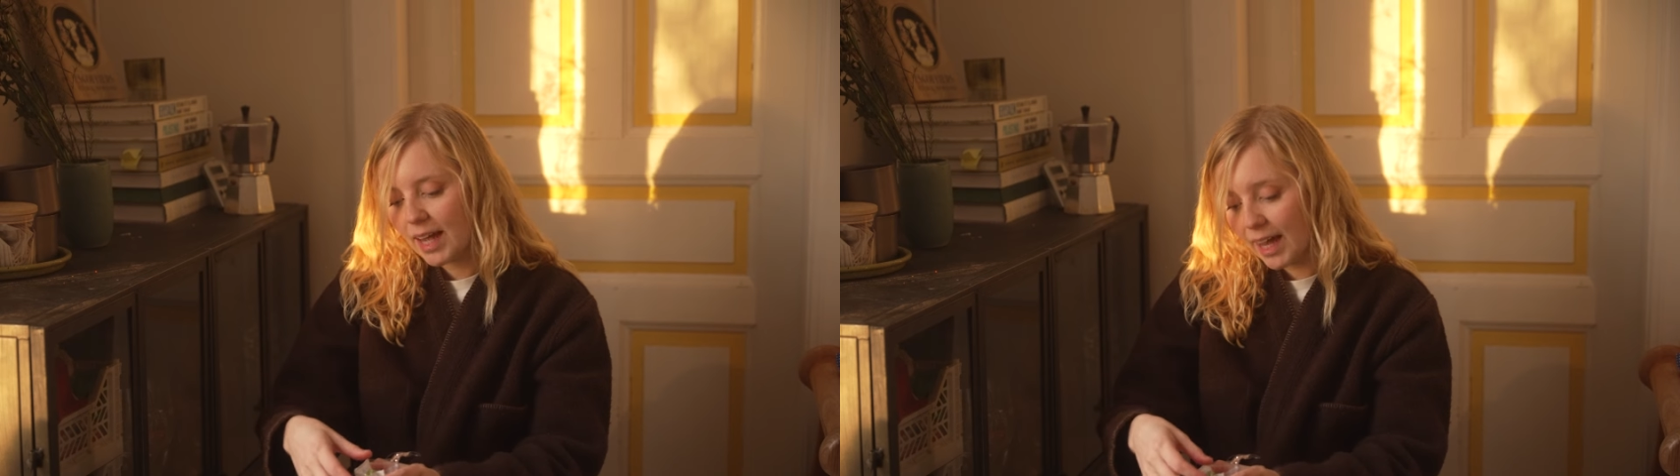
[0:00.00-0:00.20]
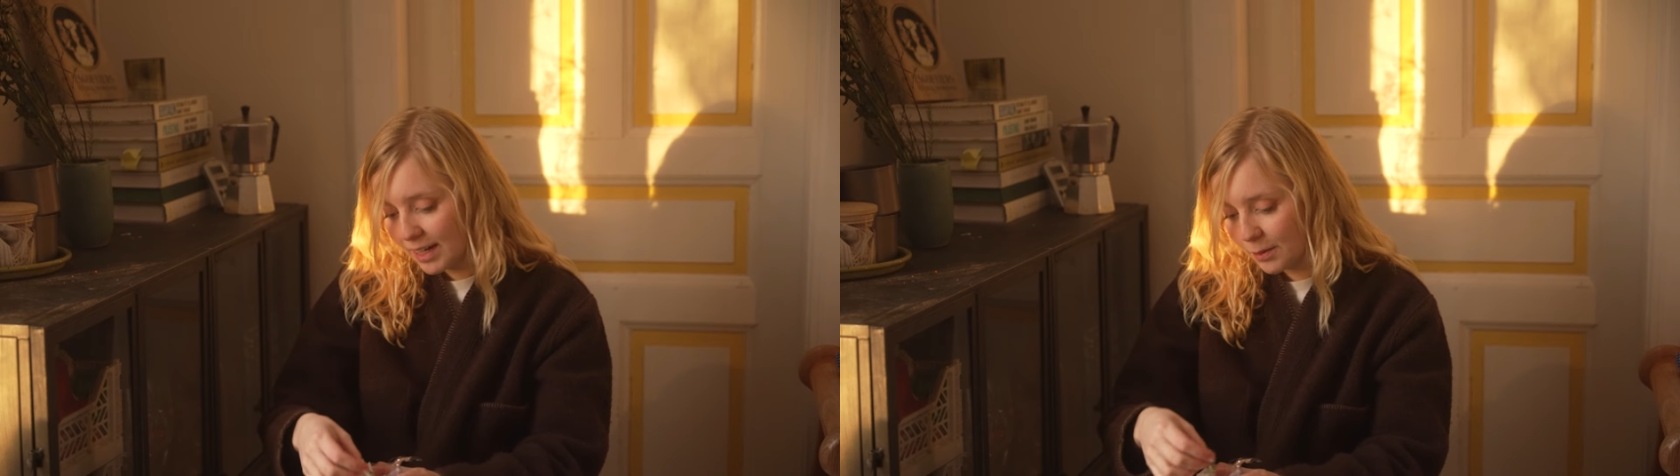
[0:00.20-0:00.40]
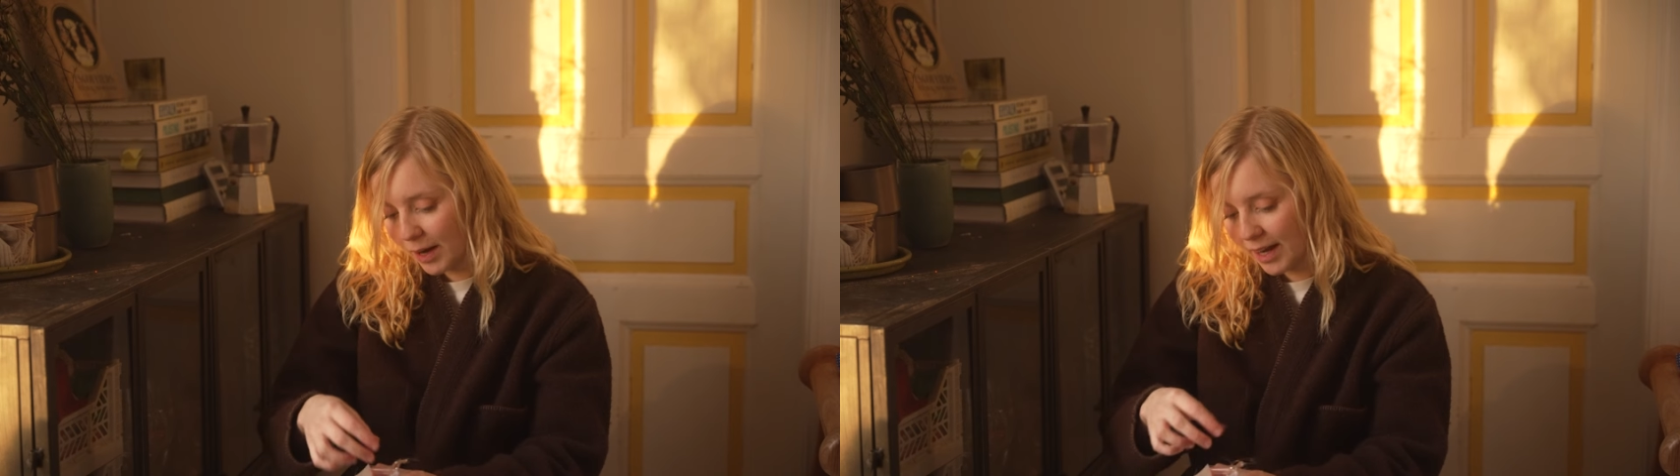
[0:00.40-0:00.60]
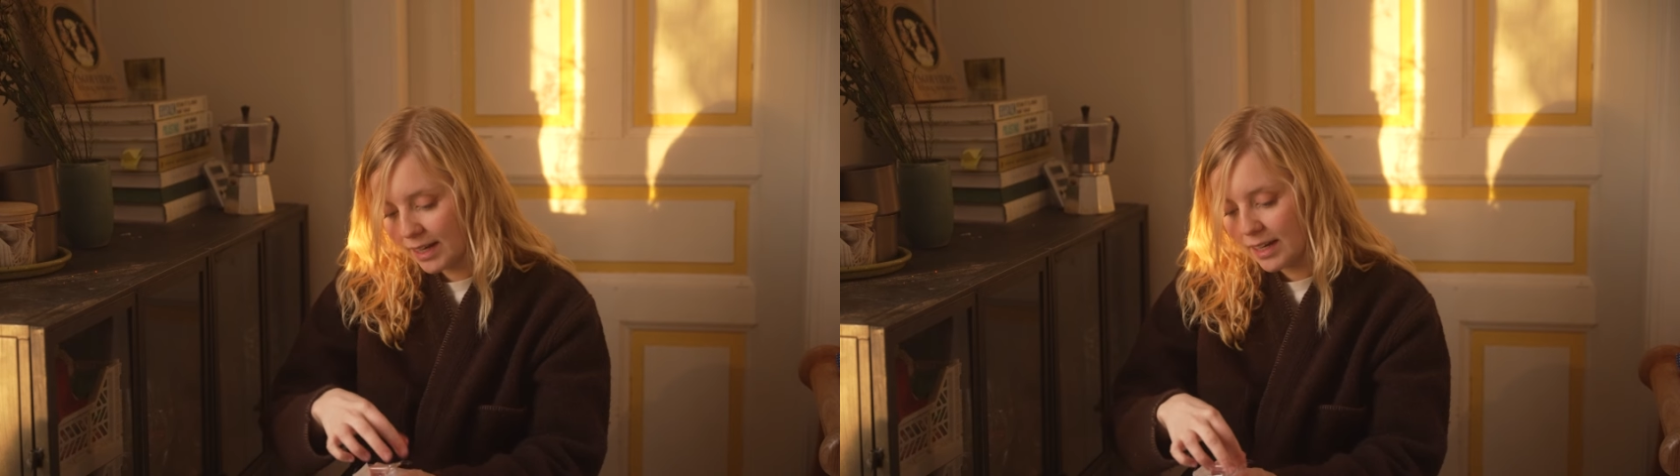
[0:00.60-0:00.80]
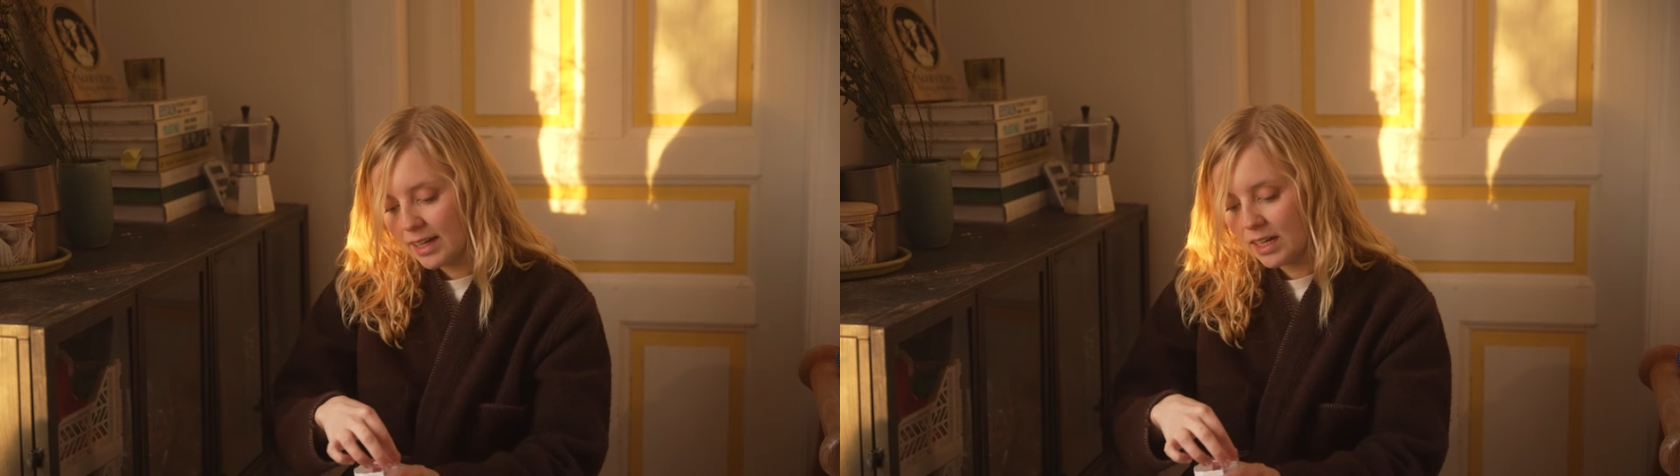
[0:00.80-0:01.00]

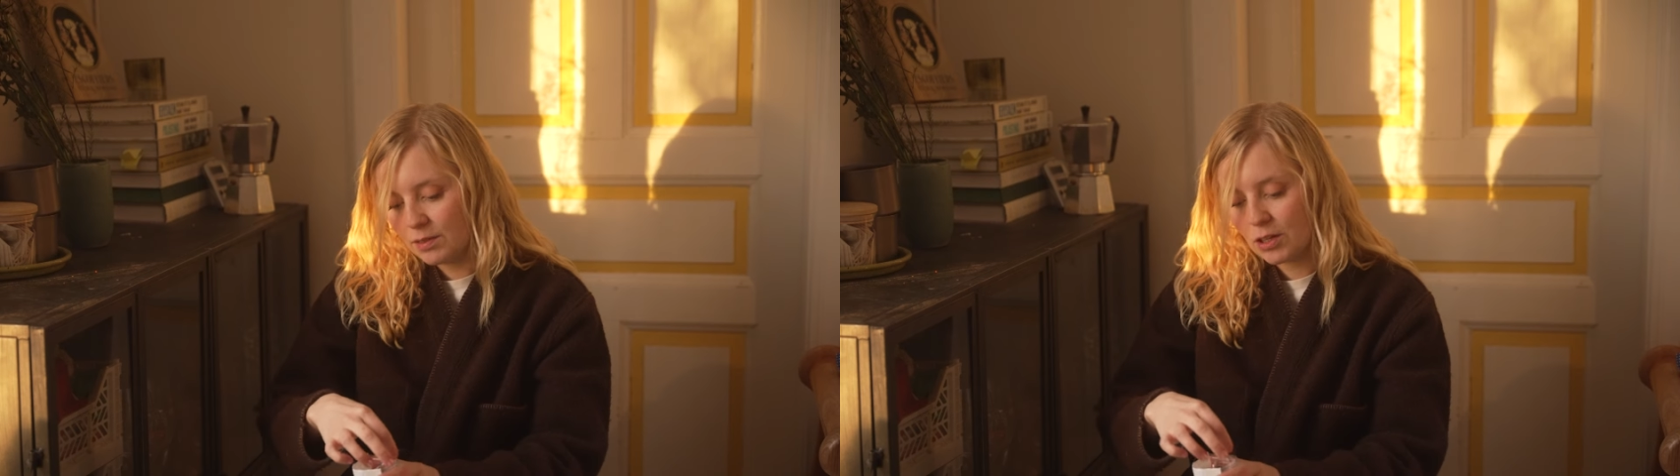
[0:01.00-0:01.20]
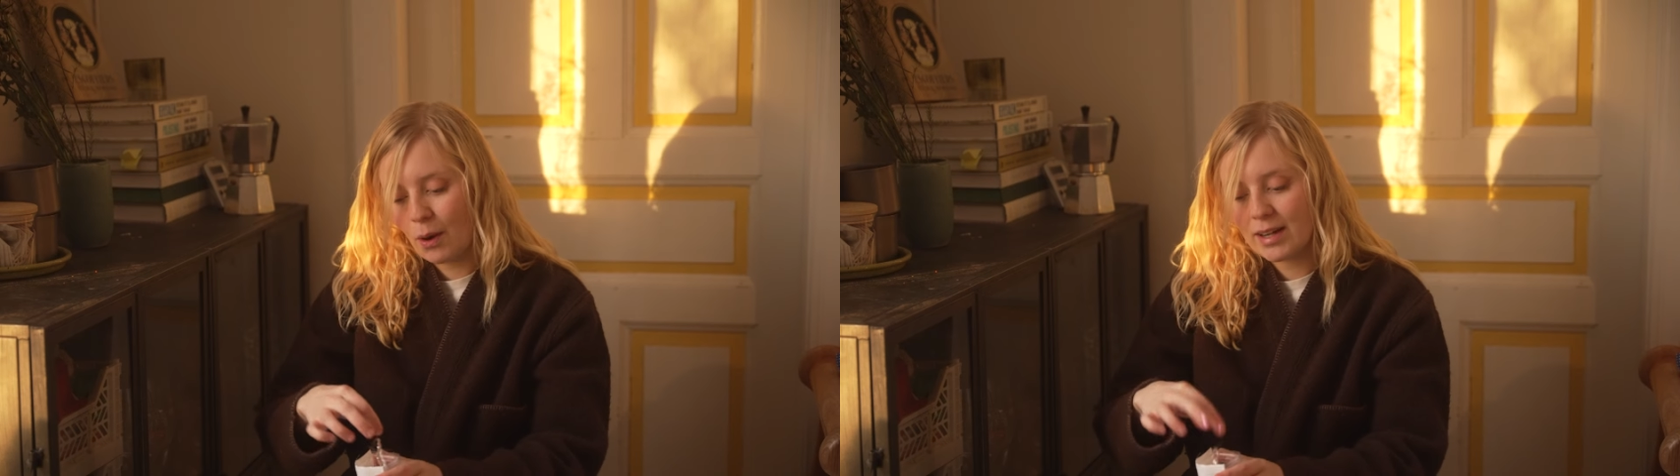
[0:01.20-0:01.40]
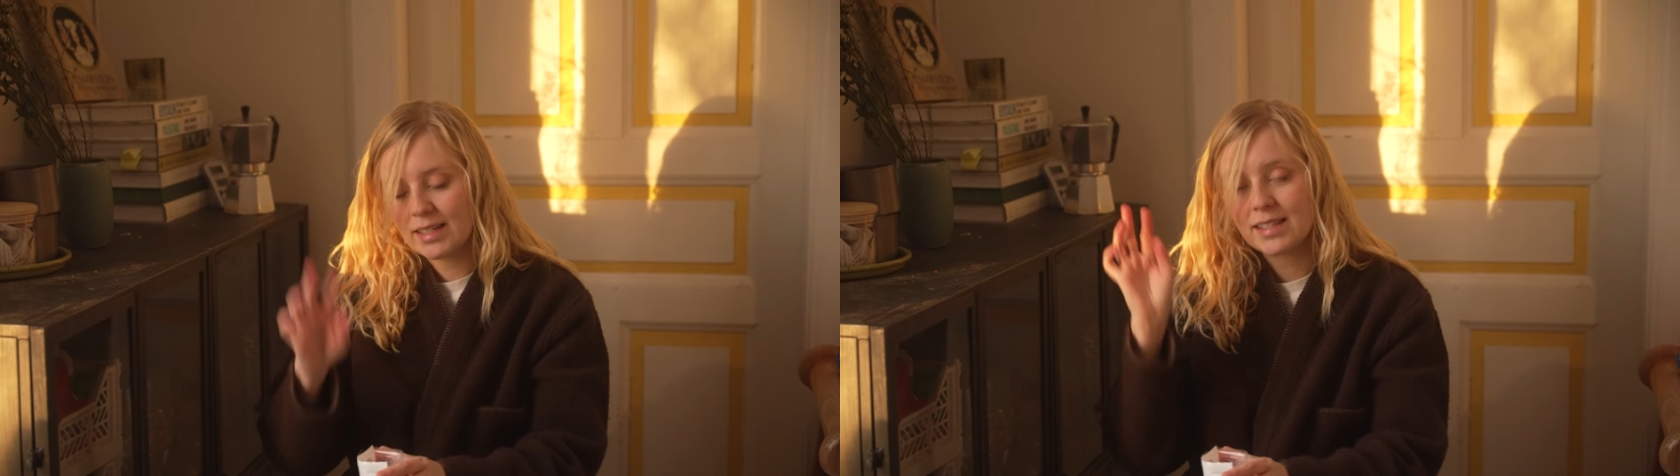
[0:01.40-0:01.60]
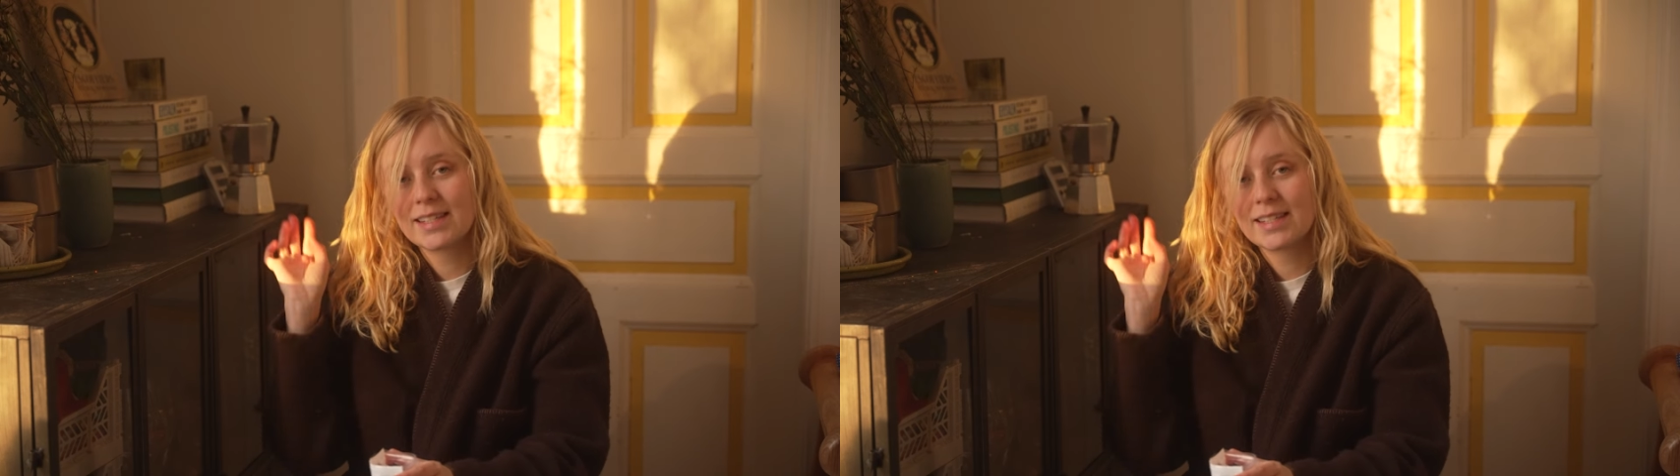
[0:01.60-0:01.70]
Anyway, even though I didn't